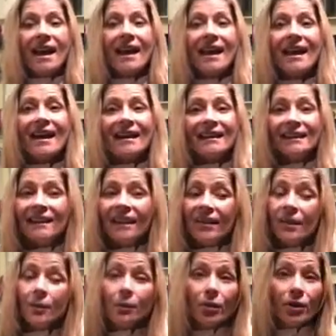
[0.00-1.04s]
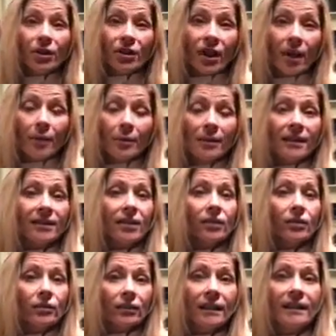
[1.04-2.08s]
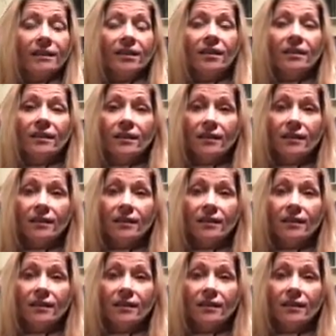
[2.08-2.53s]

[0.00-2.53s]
and the push-up is a great